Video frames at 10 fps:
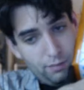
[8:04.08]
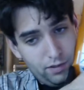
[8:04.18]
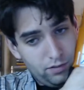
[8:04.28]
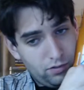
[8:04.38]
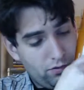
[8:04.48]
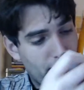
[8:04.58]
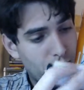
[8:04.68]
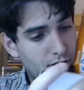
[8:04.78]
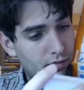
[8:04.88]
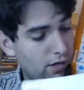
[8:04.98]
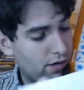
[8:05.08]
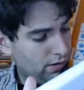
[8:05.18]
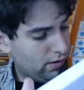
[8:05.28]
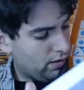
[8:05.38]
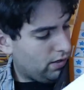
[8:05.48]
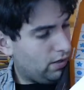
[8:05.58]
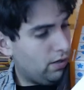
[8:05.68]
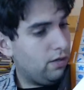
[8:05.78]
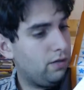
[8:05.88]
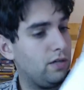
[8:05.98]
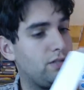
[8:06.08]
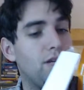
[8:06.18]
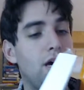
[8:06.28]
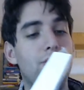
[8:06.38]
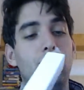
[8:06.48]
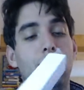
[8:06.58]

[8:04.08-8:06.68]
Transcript: in this crate. So, next off we